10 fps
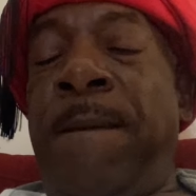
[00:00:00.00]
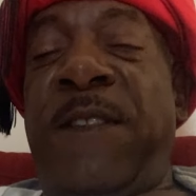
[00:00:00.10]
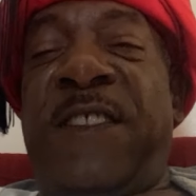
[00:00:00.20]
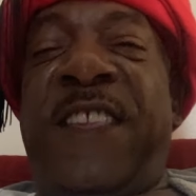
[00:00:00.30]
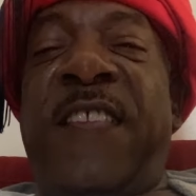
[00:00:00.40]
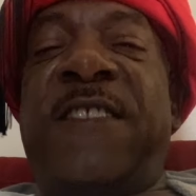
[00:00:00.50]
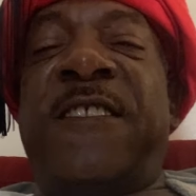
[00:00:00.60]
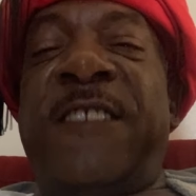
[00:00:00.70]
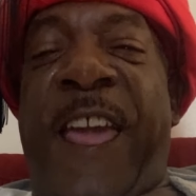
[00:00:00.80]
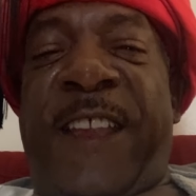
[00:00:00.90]
Since
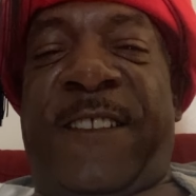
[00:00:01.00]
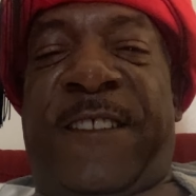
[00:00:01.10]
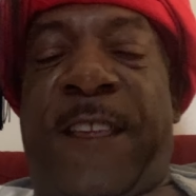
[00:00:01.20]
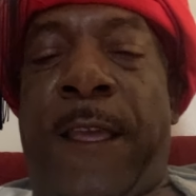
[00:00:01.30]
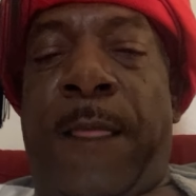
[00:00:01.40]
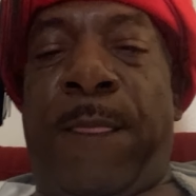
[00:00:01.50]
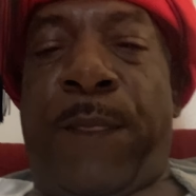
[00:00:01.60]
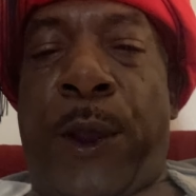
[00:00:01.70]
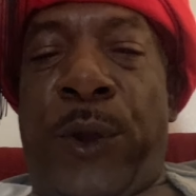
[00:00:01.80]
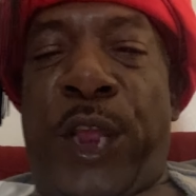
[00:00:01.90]

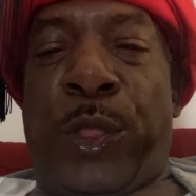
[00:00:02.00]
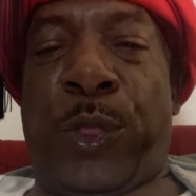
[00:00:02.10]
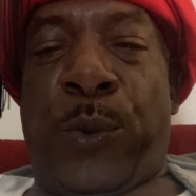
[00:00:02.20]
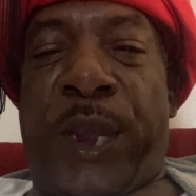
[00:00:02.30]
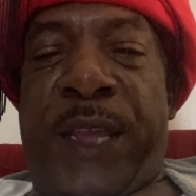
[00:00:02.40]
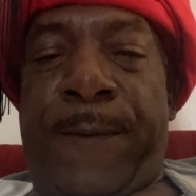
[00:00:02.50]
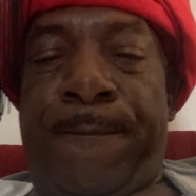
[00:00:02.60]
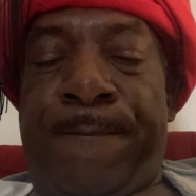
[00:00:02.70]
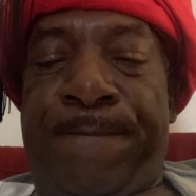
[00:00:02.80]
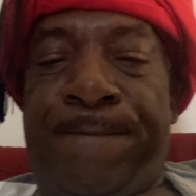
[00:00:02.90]
1933.
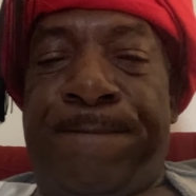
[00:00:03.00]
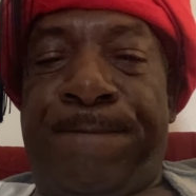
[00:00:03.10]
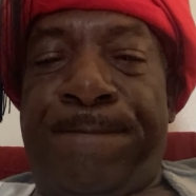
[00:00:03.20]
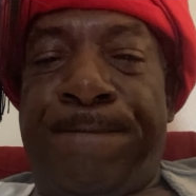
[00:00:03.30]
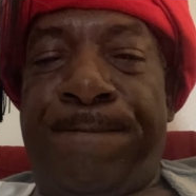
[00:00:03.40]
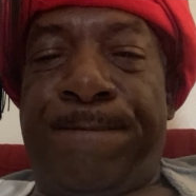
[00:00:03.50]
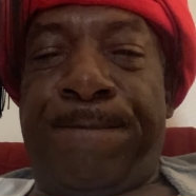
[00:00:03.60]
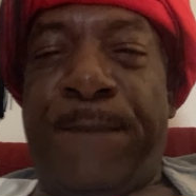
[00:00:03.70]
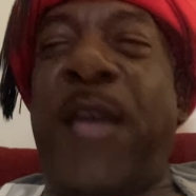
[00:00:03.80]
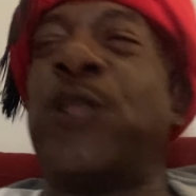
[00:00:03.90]

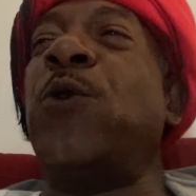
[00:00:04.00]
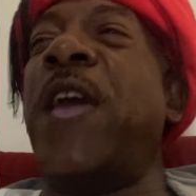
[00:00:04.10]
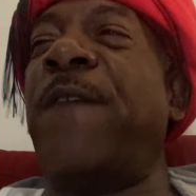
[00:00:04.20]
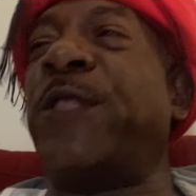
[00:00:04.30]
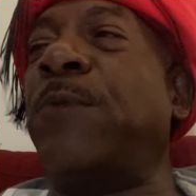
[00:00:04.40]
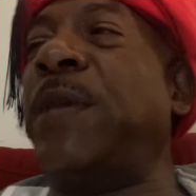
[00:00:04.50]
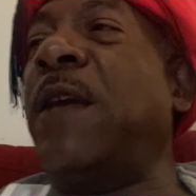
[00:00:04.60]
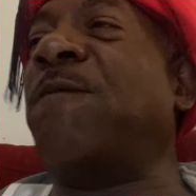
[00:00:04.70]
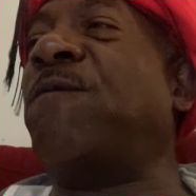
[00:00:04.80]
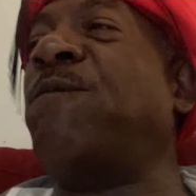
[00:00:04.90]
Now you have to be
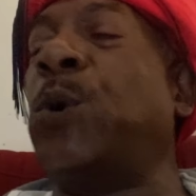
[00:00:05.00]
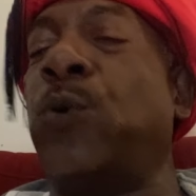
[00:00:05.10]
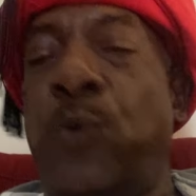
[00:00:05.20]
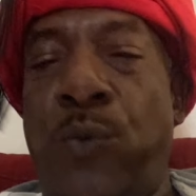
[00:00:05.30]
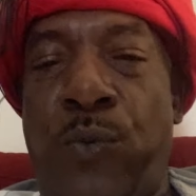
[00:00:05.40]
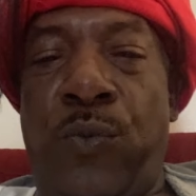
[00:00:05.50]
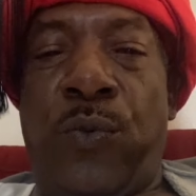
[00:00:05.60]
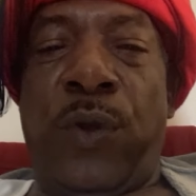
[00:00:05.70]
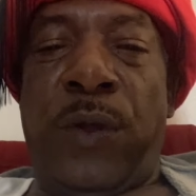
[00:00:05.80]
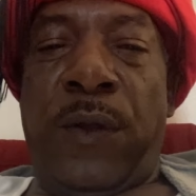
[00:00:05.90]
a fool
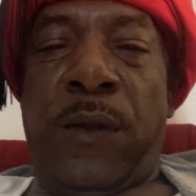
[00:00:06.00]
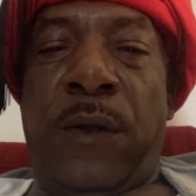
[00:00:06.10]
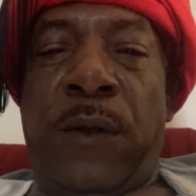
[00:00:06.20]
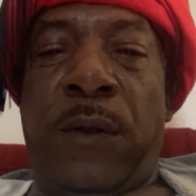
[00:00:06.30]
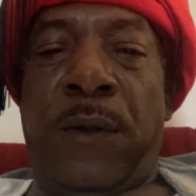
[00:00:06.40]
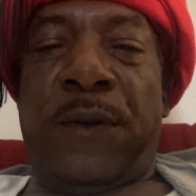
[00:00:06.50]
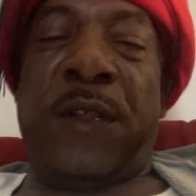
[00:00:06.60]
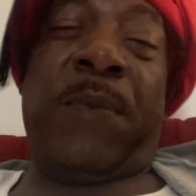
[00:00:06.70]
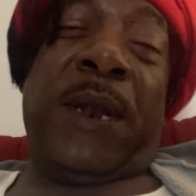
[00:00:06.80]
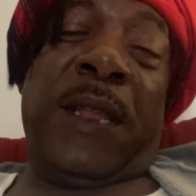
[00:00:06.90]
to
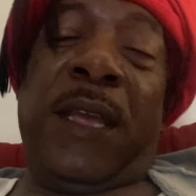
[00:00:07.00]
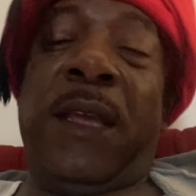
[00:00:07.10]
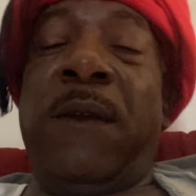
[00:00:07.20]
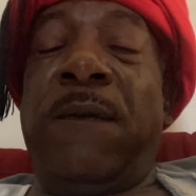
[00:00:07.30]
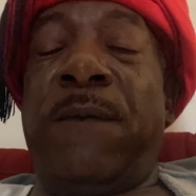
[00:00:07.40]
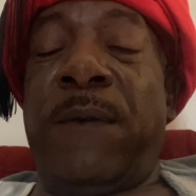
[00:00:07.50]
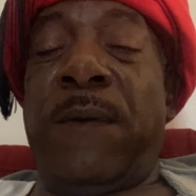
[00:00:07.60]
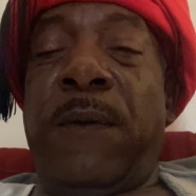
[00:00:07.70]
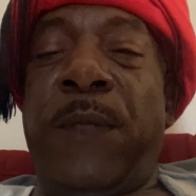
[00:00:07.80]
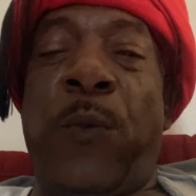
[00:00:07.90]
believe
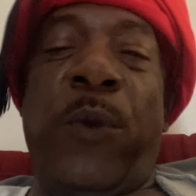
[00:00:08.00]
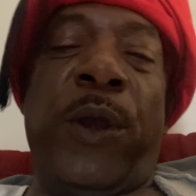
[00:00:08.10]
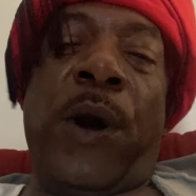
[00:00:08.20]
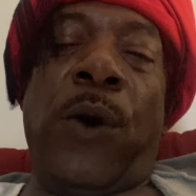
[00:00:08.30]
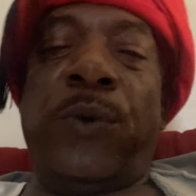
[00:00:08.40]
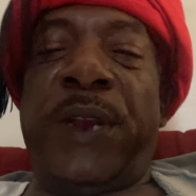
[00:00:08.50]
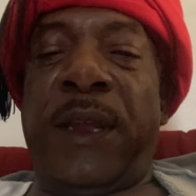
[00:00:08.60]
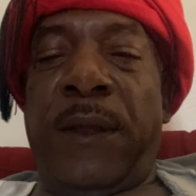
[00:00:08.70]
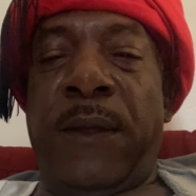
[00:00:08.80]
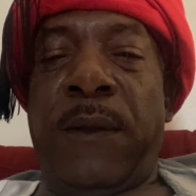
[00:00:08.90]
that we're
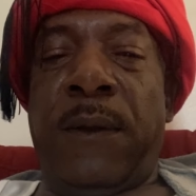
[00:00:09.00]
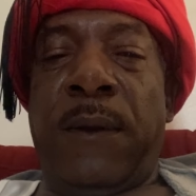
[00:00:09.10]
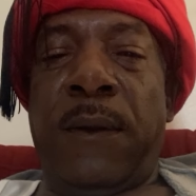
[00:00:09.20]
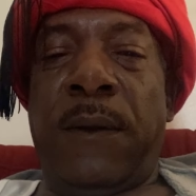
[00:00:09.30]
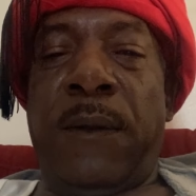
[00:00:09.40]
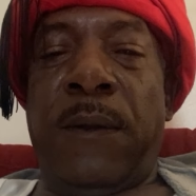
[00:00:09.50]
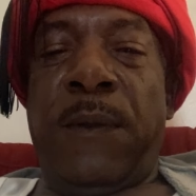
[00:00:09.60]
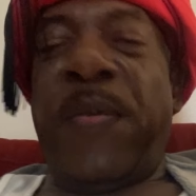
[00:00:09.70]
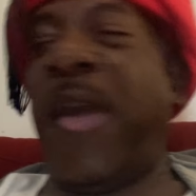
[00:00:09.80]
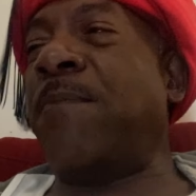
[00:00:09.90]
holding
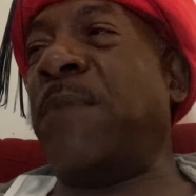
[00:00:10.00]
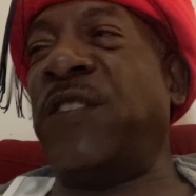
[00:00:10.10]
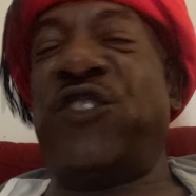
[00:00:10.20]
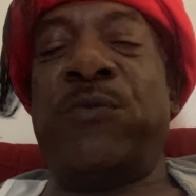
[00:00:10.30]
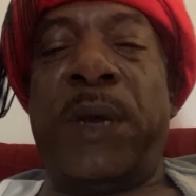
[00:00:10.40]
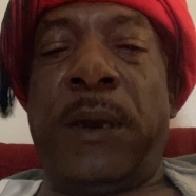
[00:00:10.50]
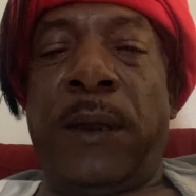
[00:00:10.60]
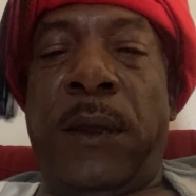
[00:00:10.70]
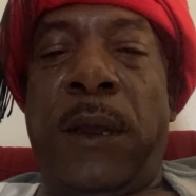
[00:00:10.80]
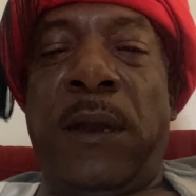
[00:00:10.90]
that much money
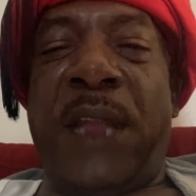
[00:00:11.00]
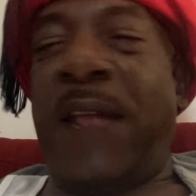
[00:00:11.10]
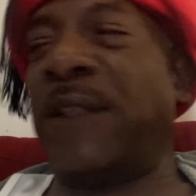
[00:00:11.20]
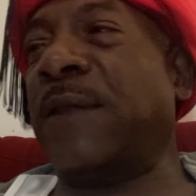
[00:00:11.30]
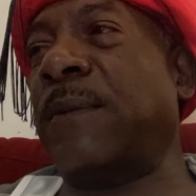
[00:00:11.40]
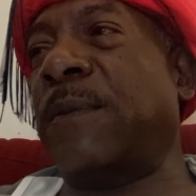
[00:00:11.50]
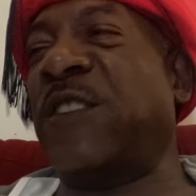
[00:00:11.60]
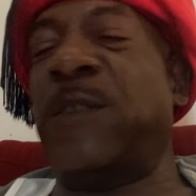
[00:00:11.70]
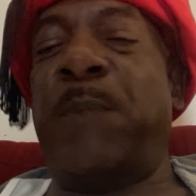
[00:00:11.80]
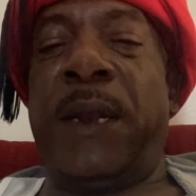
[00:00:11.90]
and not
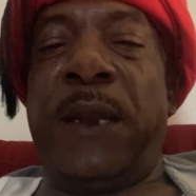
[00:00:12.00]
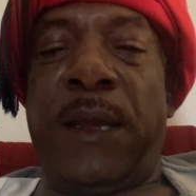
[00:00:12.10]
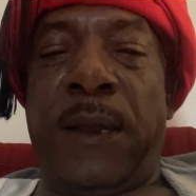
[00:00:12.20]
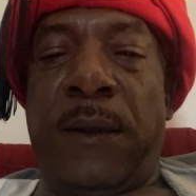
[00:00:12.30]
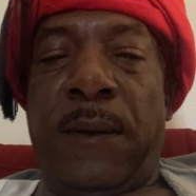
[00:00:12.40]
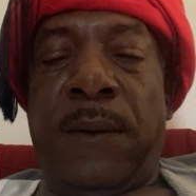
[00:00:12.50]
spending it.